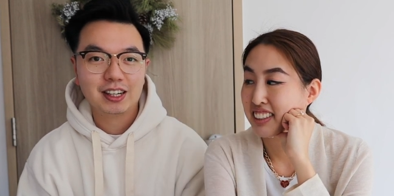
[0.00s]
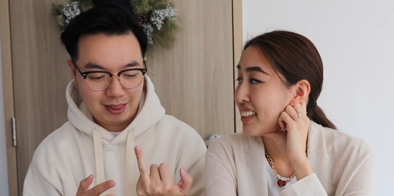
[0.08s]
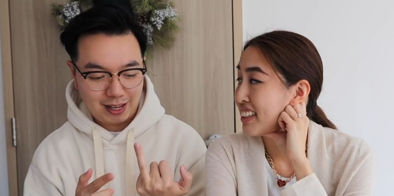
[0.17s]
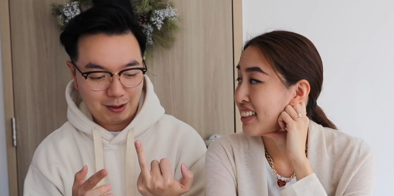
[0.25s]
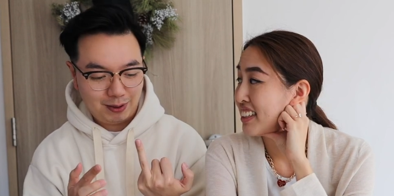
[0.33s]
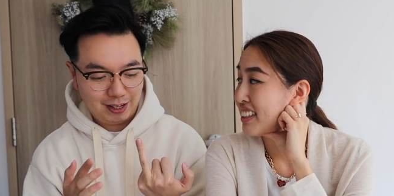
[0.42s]
Speaker 1: I
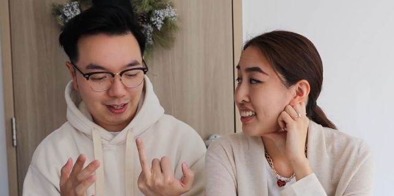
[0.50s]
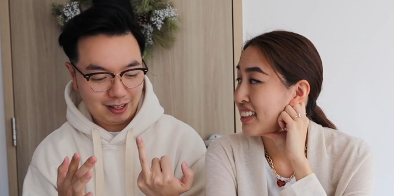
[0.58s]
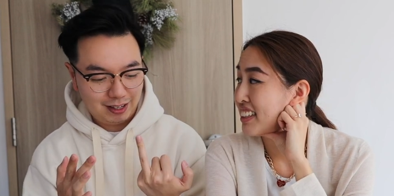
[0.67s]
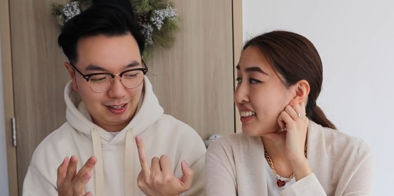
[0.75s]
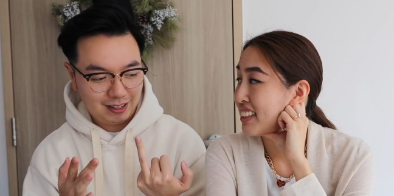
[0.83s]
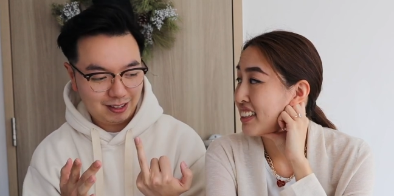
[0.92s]
think that we
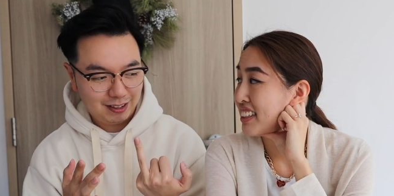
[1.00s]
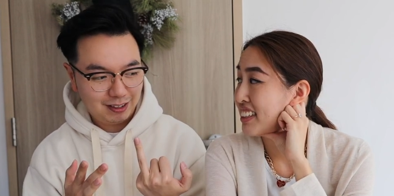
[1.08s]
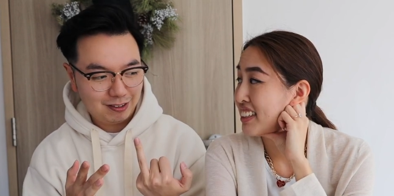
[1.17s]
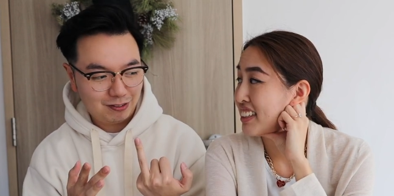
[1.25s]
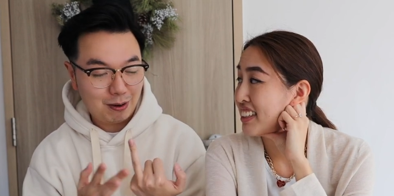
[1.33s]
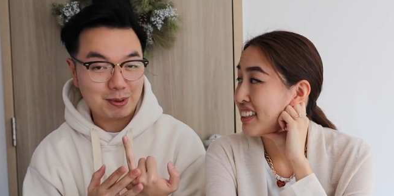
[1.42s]
can
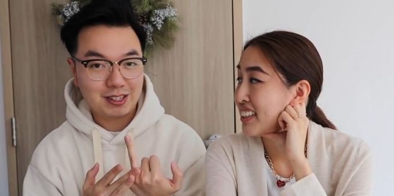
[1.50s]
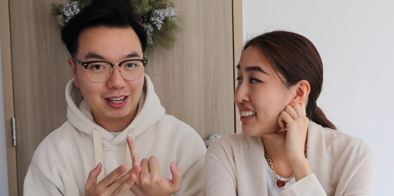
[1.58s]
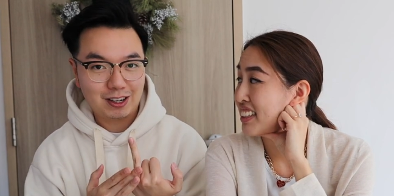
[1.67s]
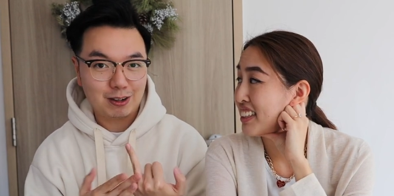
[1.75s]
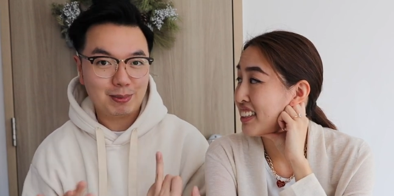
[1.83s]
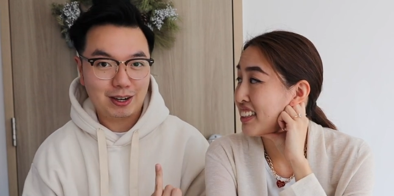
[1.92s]

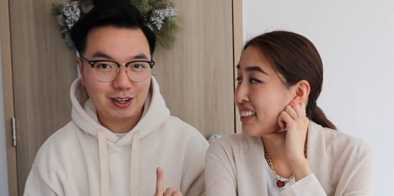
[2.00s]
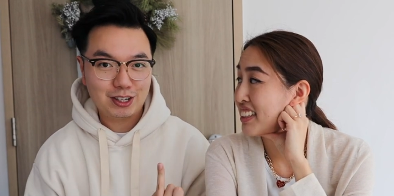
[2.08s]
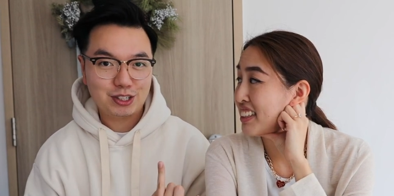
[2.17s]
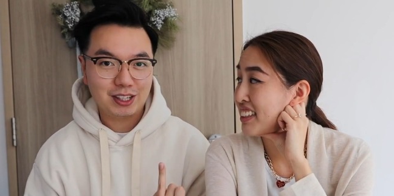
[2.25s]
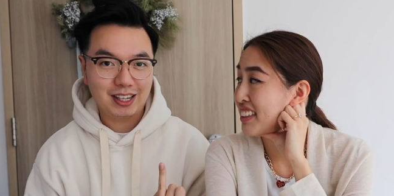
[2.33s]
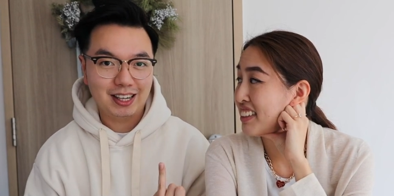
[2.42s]
represent our
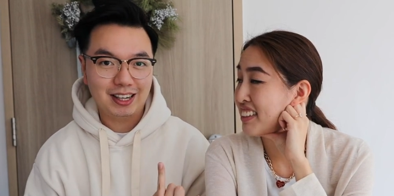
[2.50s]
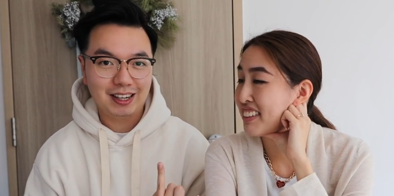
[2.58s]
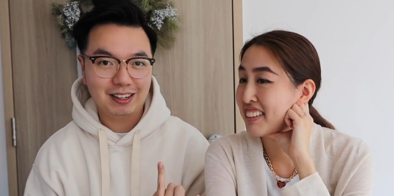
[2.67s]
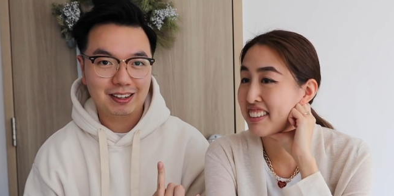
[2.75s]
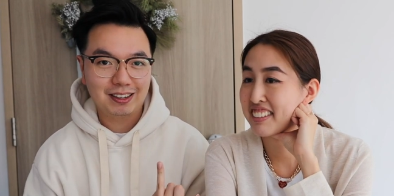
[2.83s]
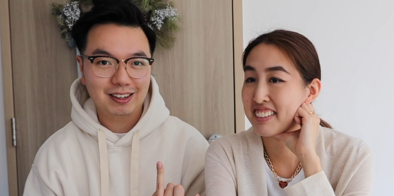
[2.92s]
marriage
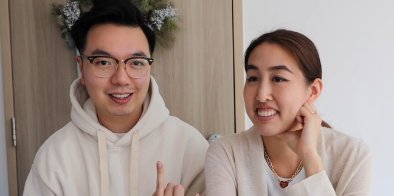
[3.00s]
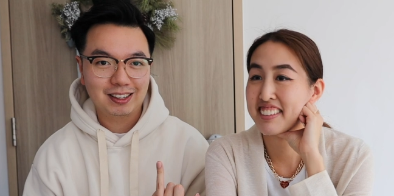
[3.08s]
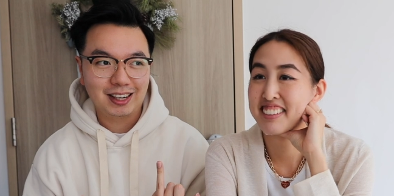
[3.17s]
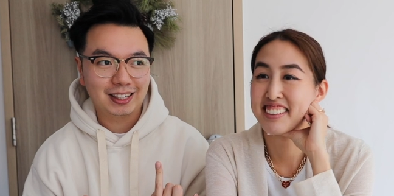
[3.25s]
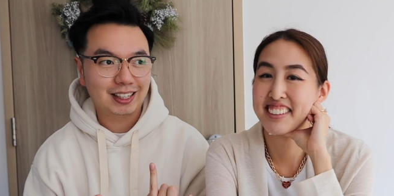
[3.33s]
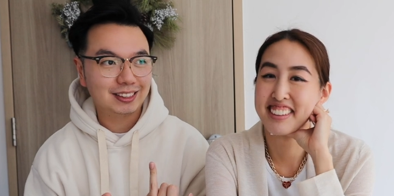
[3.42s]
and
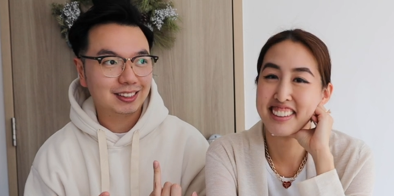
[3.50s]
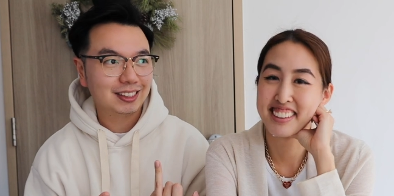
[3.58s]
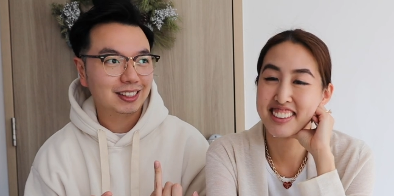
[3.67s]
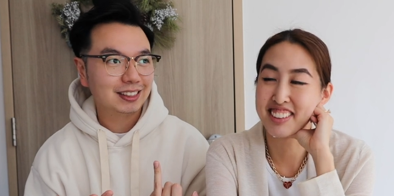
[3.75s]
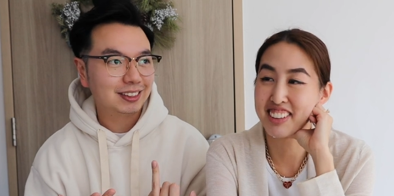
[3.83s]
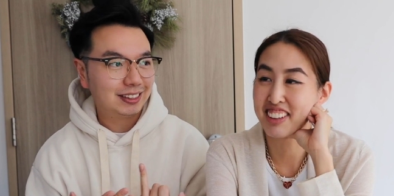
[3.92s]
I
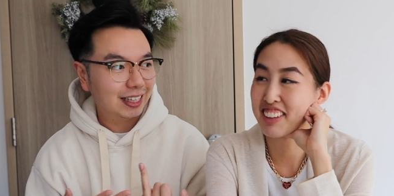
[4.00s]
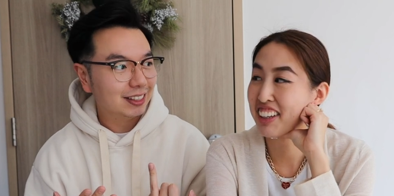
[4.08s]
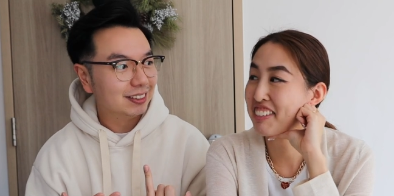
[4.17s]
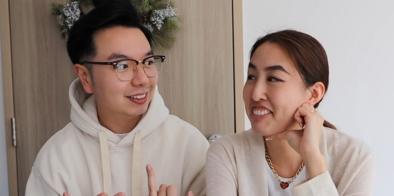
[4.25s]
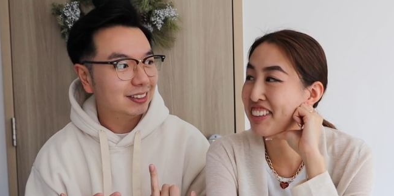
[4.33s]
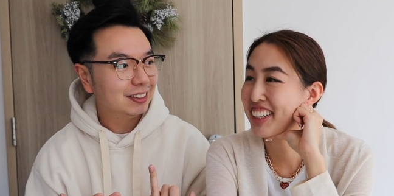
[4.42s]
guess, Not
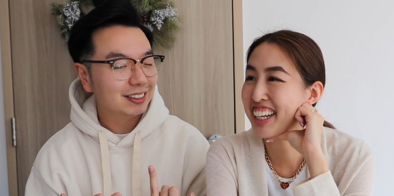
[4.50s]
signal